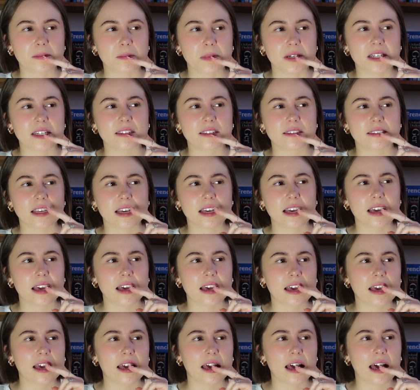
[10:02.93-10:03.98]
because
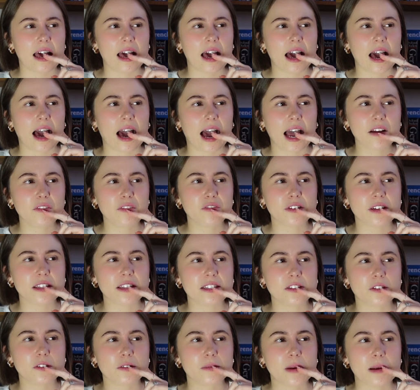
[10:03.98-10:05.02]
I really
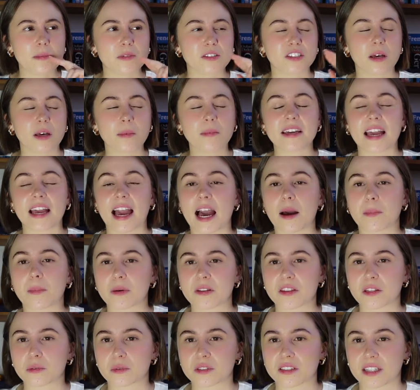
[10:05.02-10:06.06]
don't remember. Something
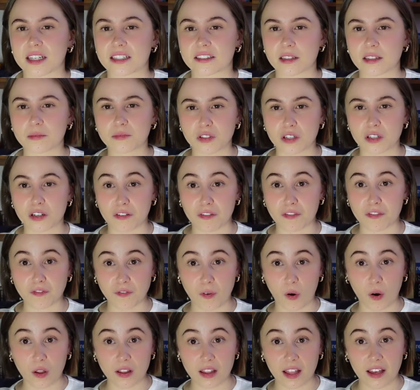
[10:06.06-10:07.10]
happened. There was like some sort of
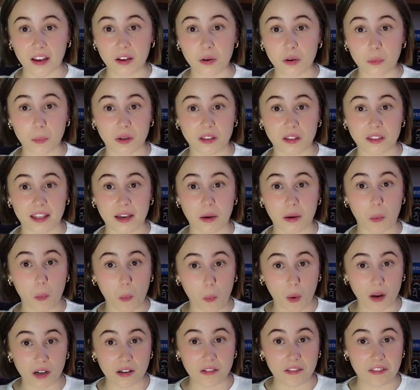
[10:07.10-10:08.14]
fallout with like
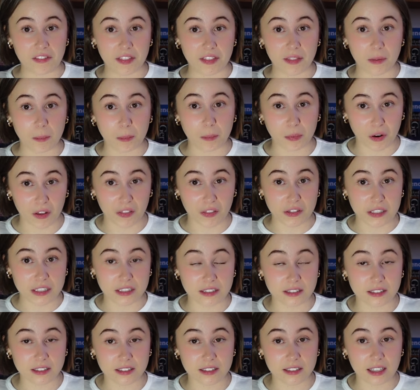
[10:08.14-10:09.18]
one of the
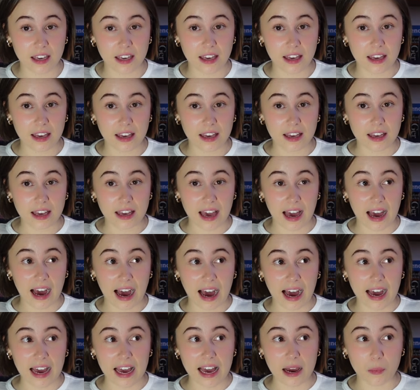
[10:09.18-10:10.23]
brothers
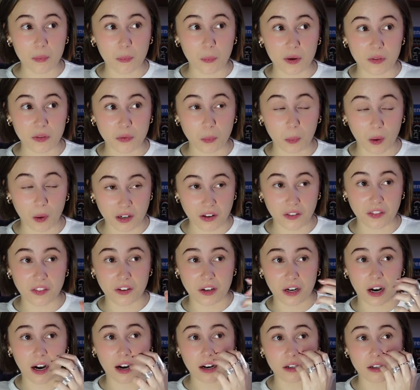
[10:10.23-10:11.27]
with one of the
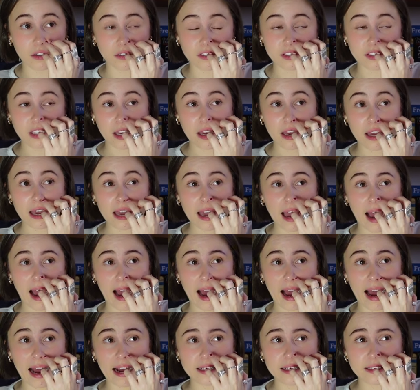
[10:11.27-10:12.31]
girls,
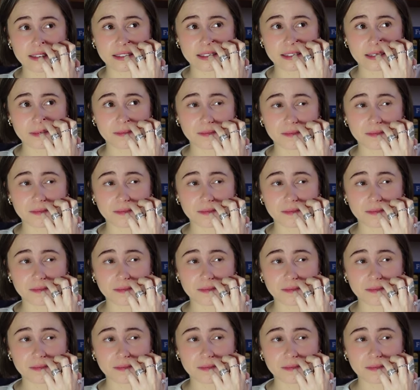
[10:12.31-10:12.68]
and